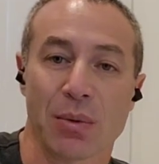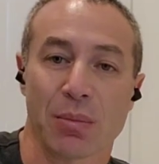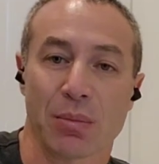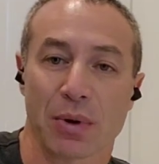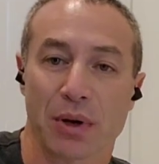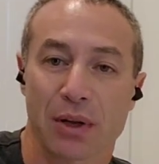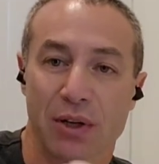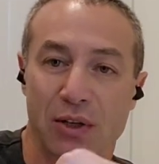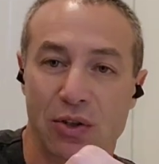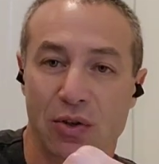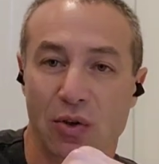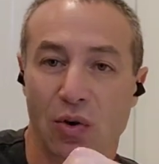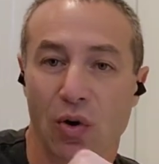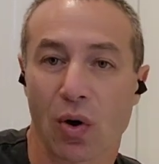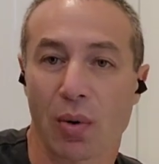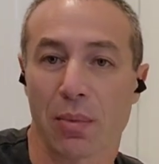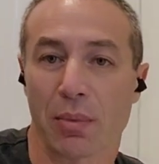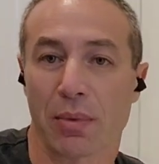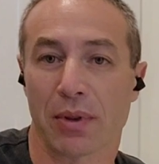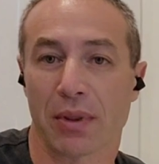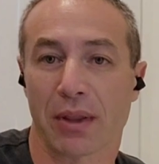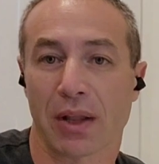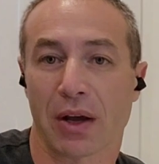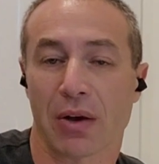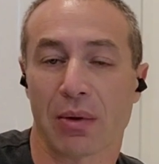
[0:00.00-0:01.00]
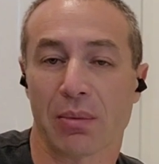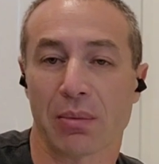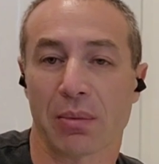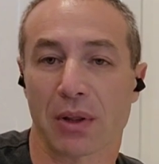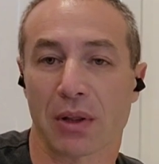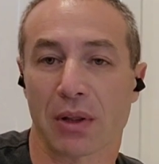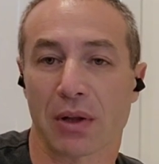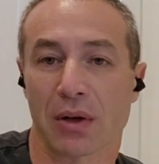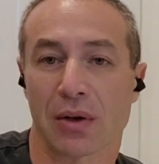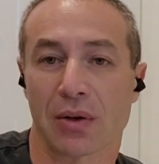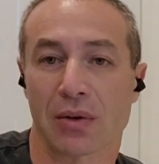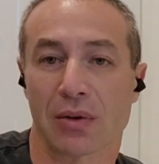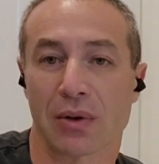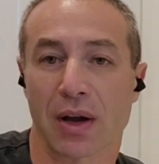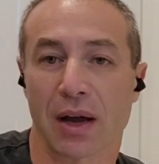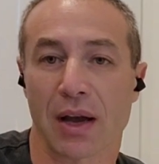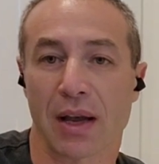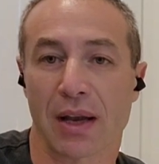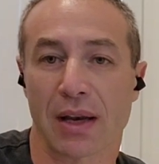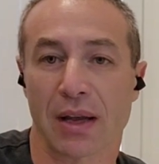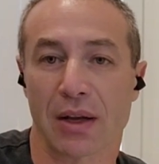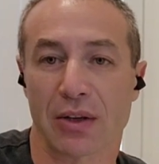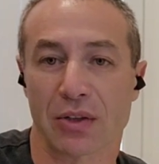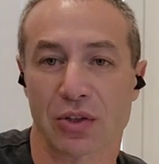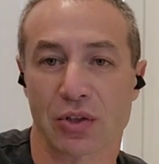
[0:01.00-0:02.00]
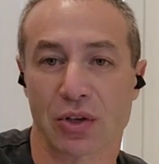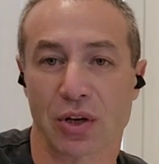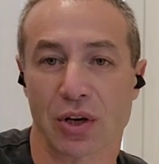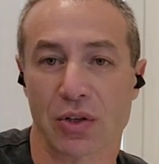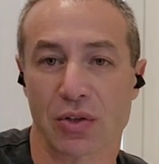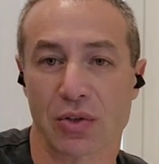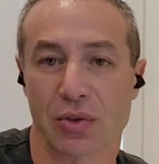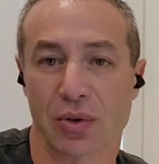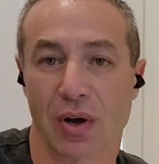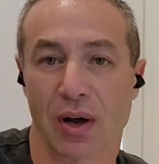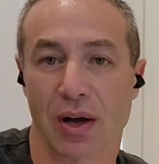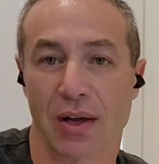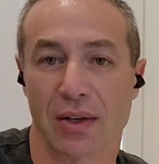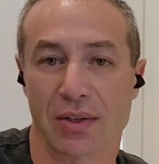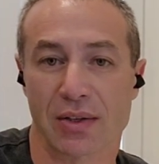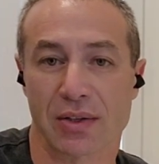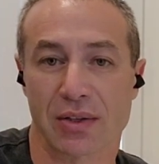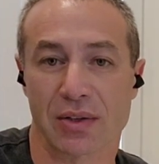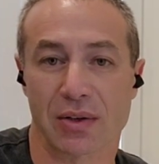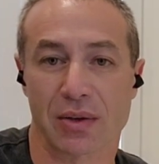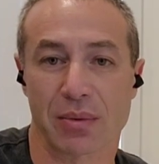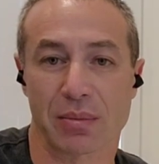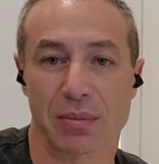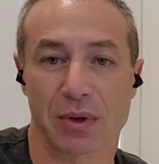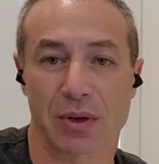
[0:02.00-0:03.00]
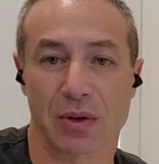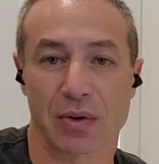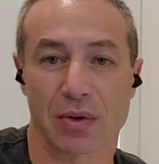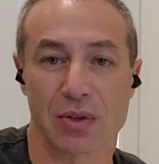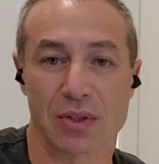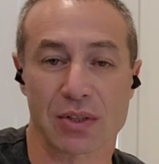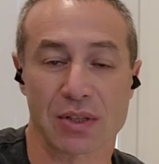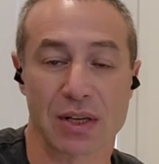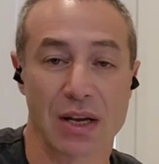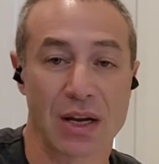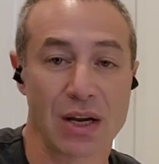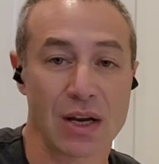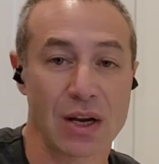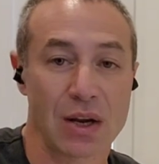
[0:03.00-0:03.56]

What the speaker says: please comment down below and I'll try to answer it, because